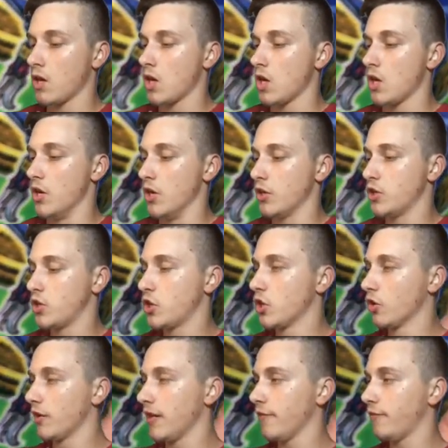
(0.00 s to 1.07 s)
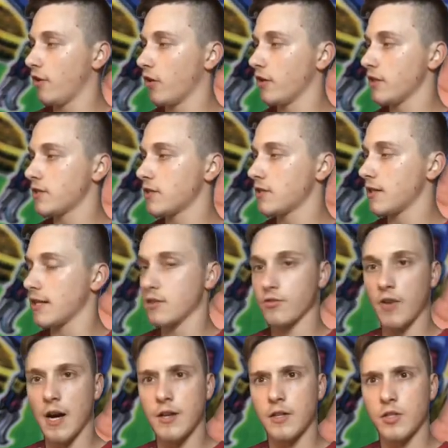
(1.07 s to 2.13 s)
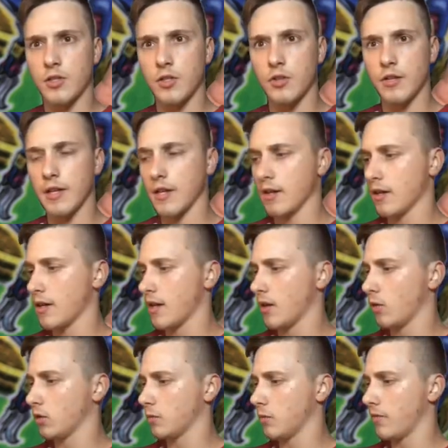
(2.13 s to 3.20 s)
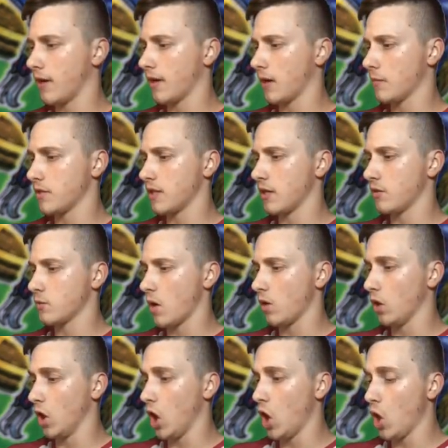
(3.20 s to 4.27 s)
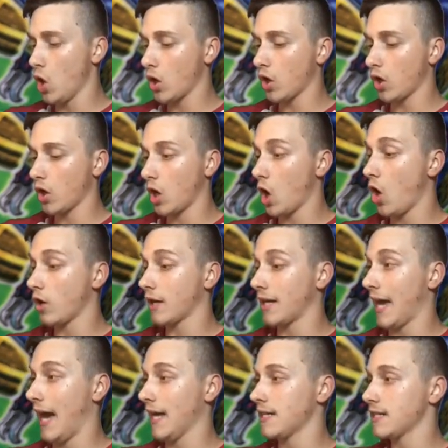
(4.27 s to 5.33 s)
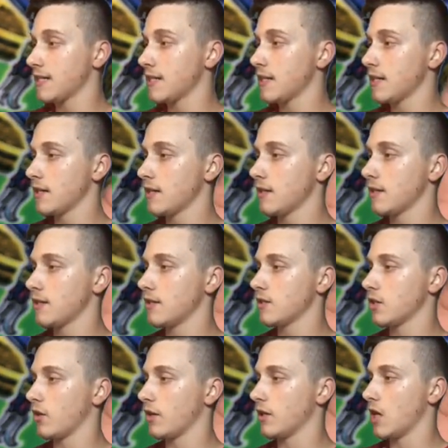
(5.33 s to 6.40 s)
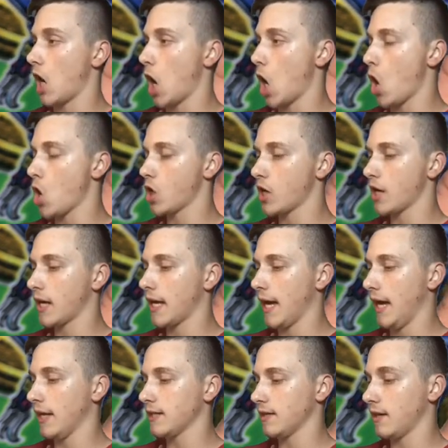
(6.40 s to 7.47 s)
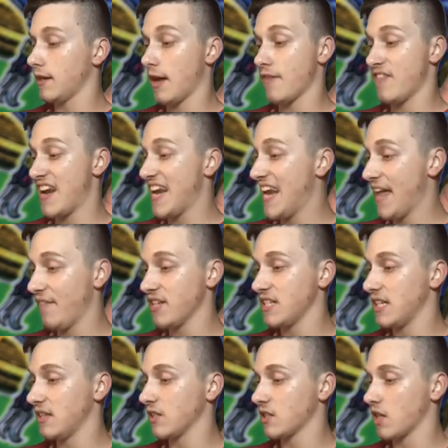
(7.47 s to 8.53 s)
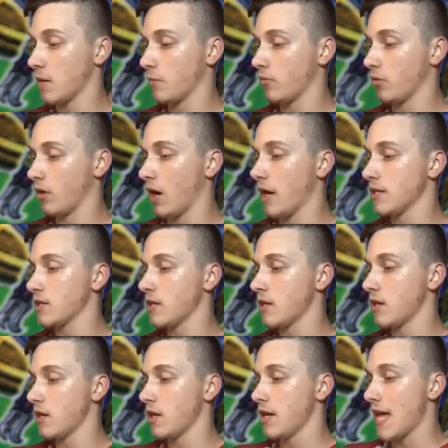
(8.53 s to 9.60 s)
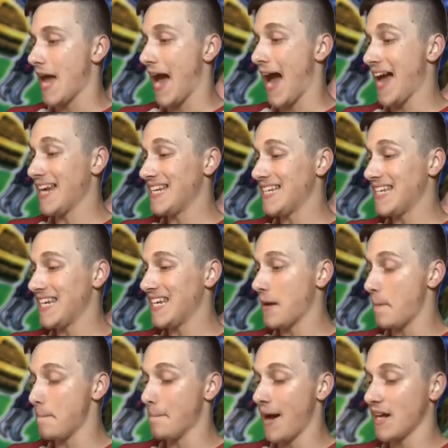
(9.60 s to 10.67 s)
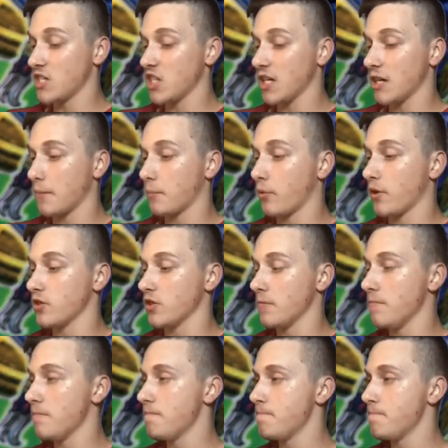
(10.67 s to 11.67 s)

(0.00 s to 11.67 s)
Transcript: Naturia Forest. That's right, Naturia uh, Ultimate Rare comes in here as well. Look, Lock Cat. Sorry, Lock Cat. I've never seen this card before, guys. Anti-Magic Prism.